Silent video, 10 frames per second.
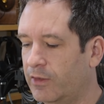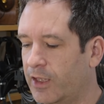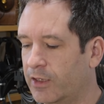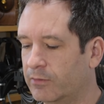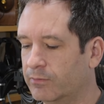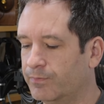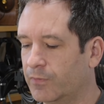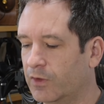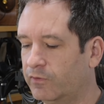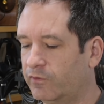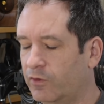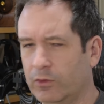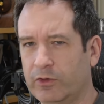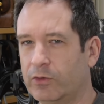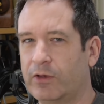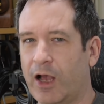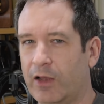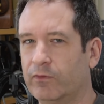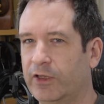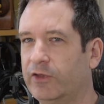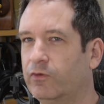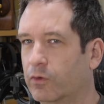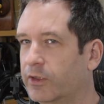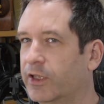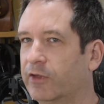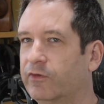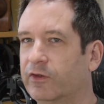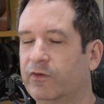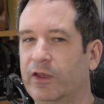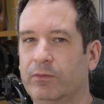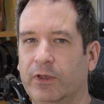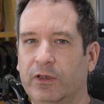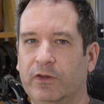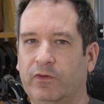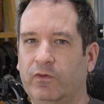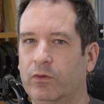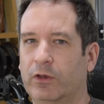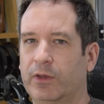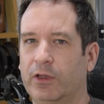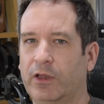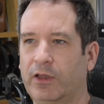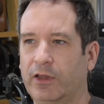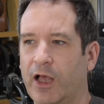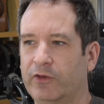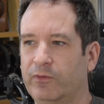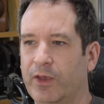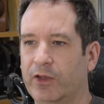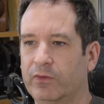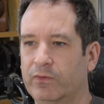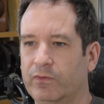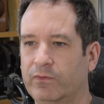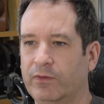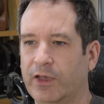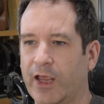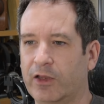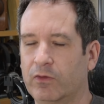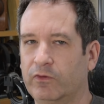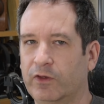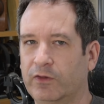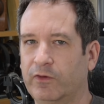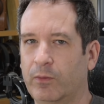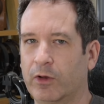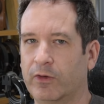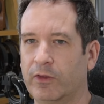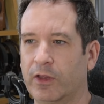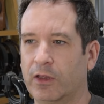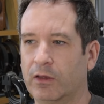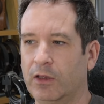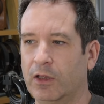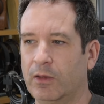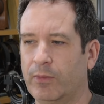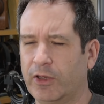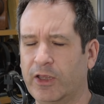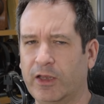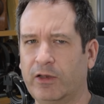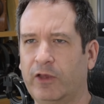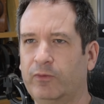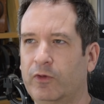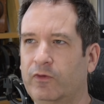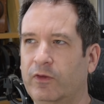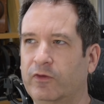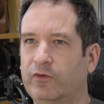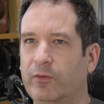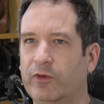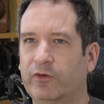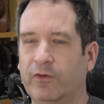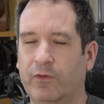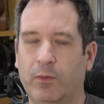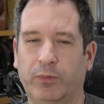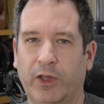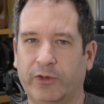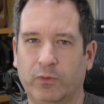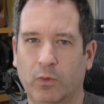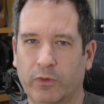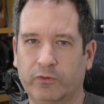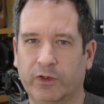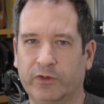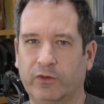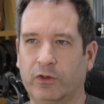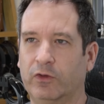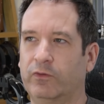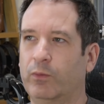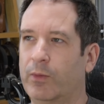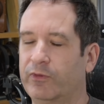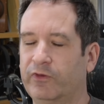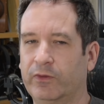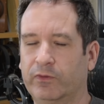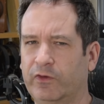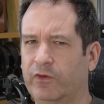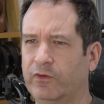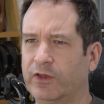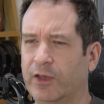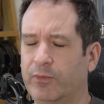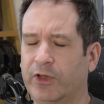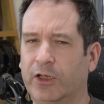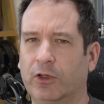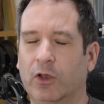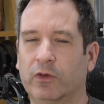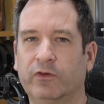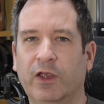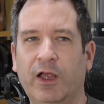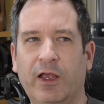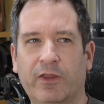Then still you can't really truly get 16-bit. It's still going to be a large amount of inaccuracy somewhere in there. But you can get, I suppose, some of this, if you do all the tricks and use 1% resistors, you can get pretty close.